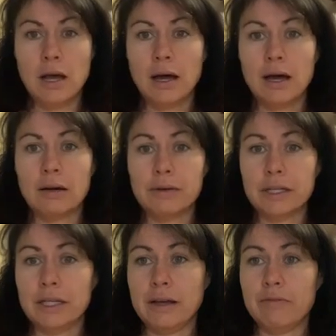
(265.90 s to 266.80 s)
I don't
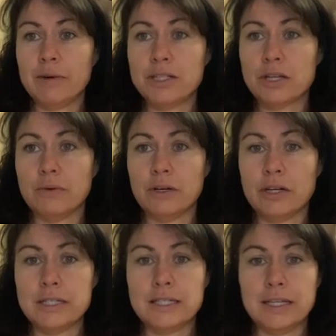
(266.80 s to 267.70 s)
really have much going
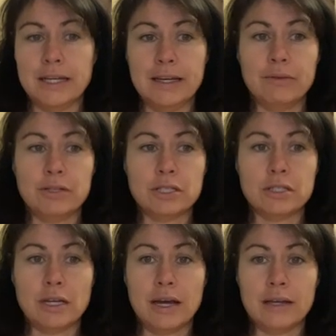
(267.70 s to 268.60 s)
on today, which
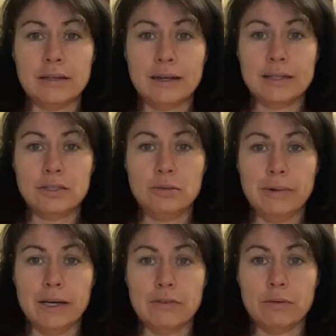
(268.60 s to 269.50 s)
is not too
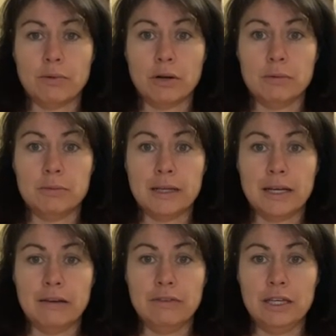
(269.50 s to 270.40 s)
bad of a problem to
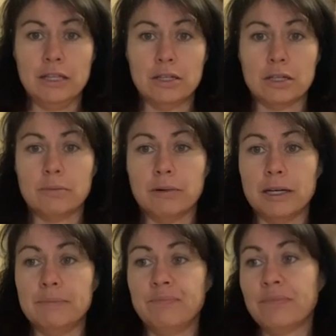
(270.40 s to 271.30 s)
have either,
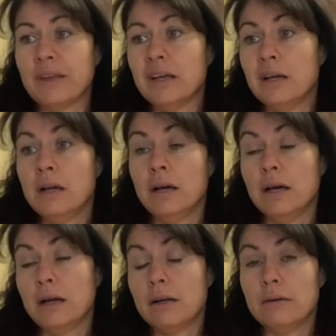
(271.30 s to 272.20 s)
but
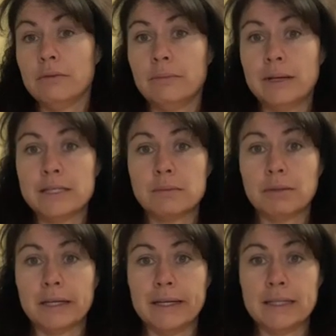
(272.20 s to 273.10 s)
I don't know, we'll make some
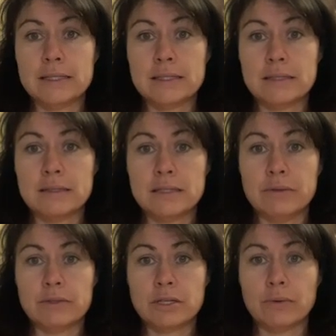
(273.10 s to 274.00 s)
plans, see
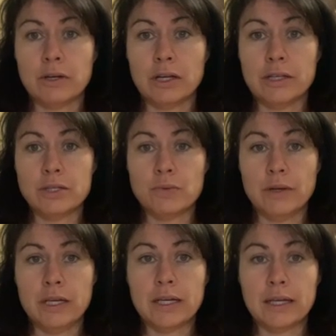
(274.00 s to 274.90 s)
what's going on this
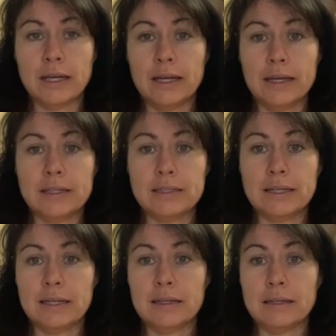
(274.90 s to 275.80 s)
week, and
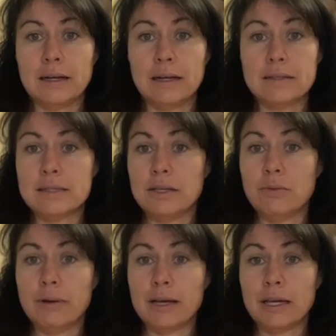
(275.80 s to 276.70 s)
I'll see you
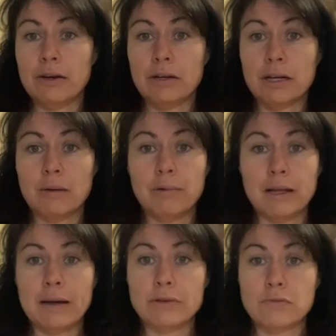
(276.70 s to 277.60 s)
back here in a couple
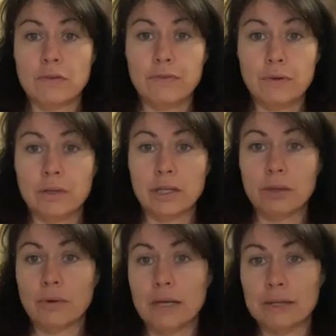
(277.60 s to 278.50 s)
hours for fueling
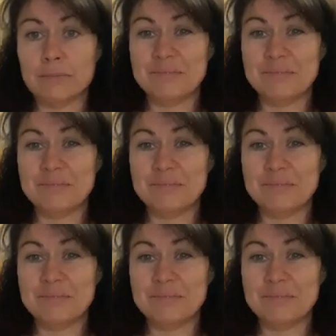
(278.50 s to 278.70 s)
3.